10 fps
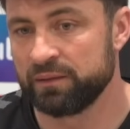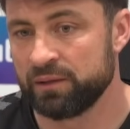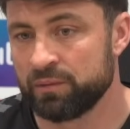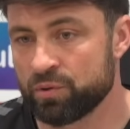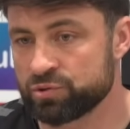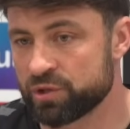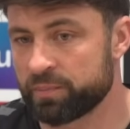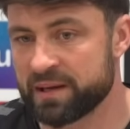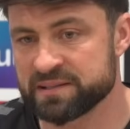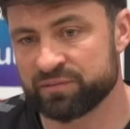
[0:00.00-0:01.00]
But also the
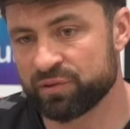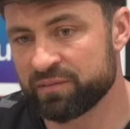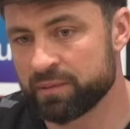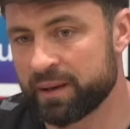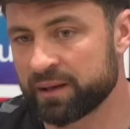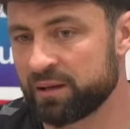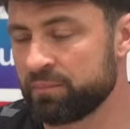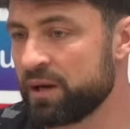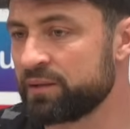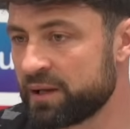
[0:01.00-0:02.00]
players have to have in the back of their
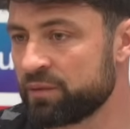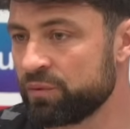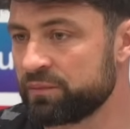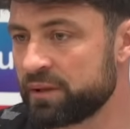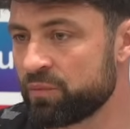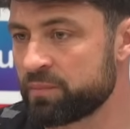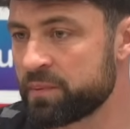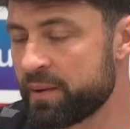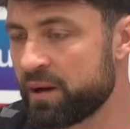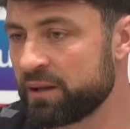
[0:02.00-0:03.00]
mind that they want to be
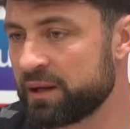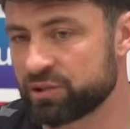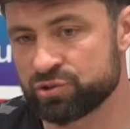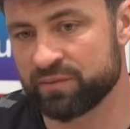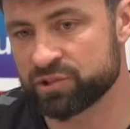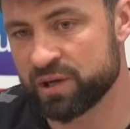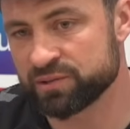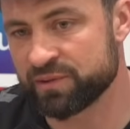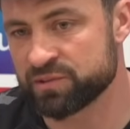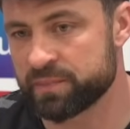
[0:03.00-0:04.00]
part of that, because you have a chance
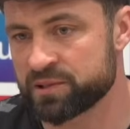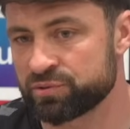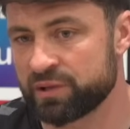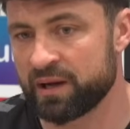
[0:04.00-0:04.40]
to have a special day.